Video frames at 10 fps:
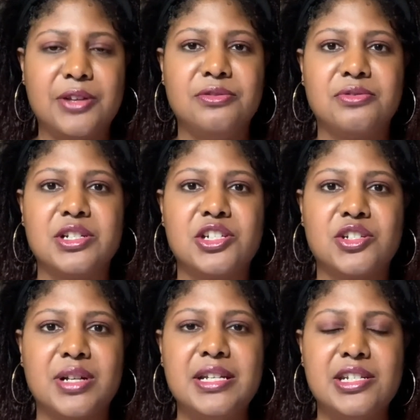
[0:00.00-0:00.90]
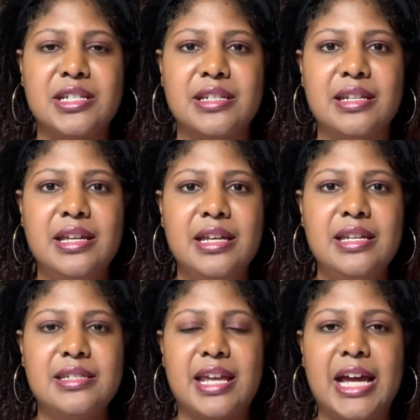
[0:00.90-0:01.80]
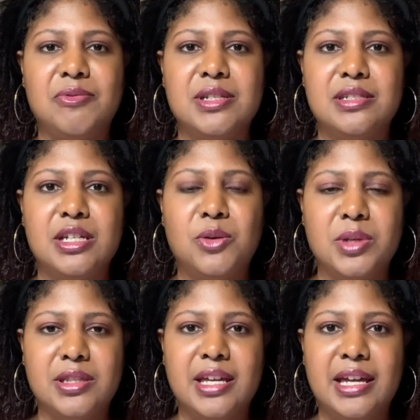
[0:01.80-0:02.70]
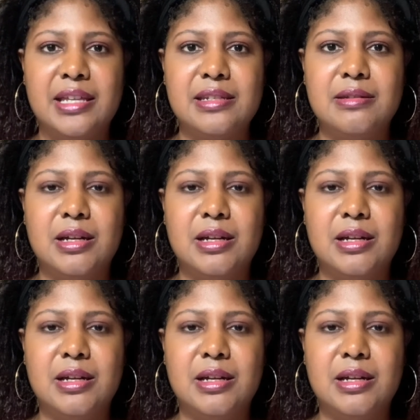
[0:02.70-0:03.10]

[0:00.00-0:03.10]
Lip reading: of frustration to have to deal with that.